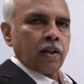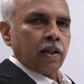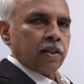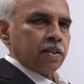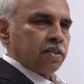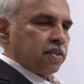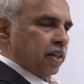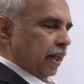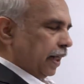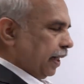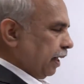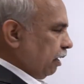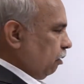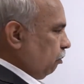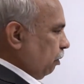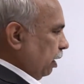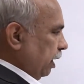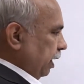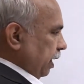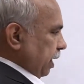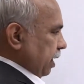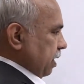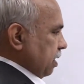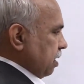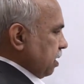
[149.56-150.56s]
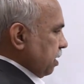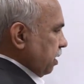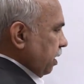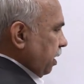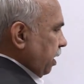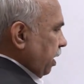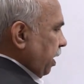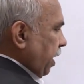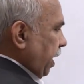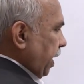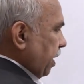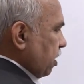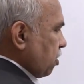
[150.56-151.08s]
Second one is
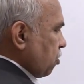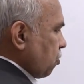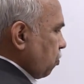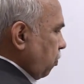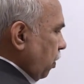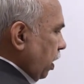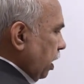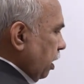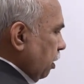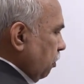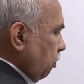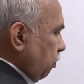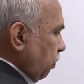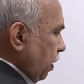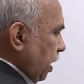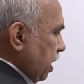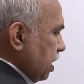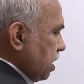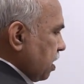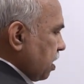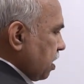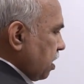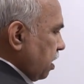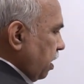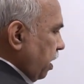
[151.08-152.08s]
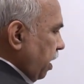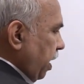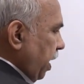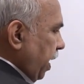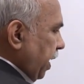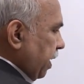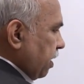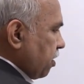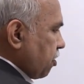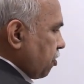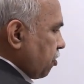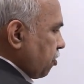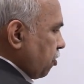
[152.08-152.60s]
x1 plus
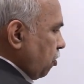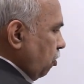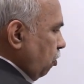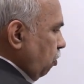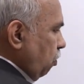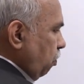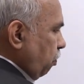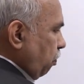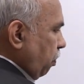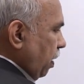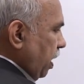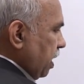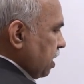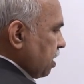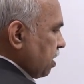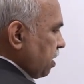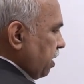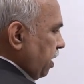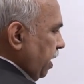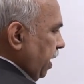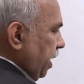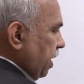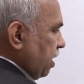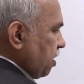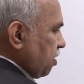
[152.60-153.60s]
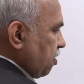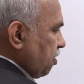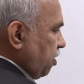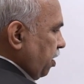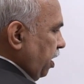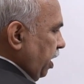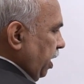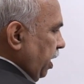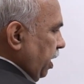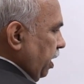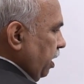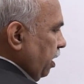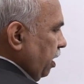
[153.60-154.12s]
x2 plus
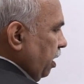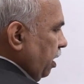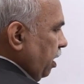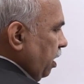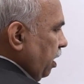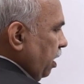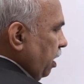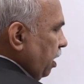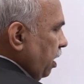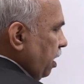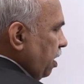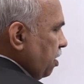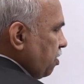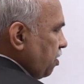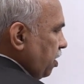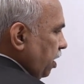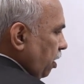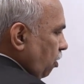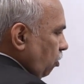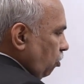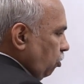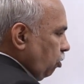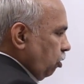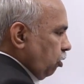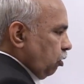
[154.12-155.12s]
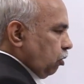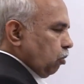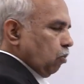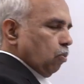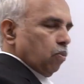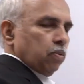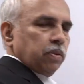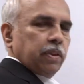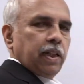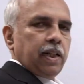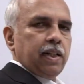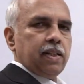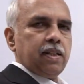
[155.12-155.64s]
x3 is equal to 2.
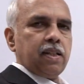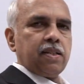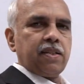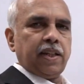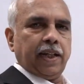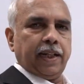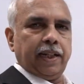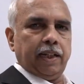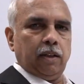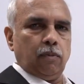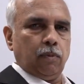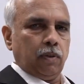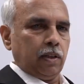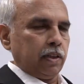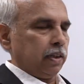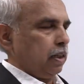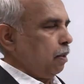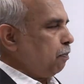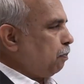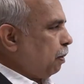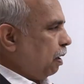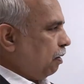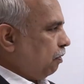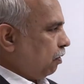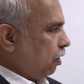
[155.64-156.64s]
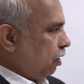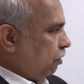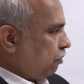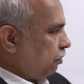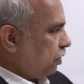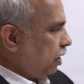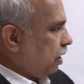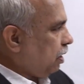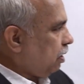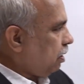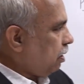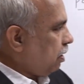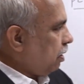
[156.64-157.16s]
That is the second one. The power of
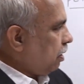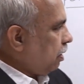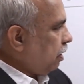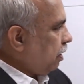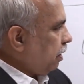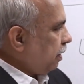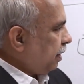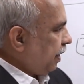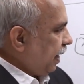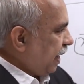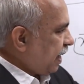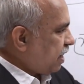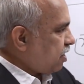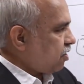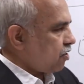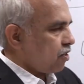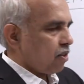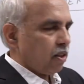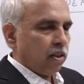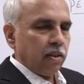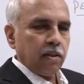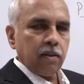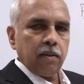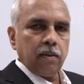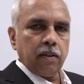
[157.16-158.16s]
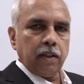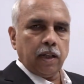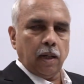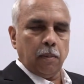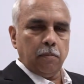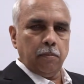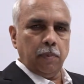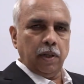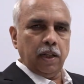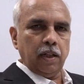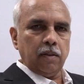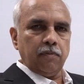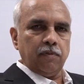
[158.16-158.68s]
the next
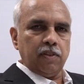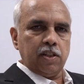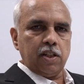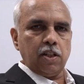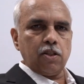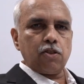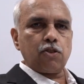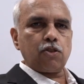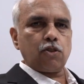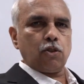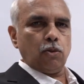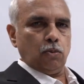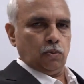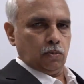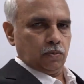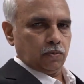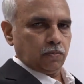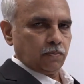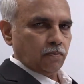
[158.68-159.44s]
number, which is 2.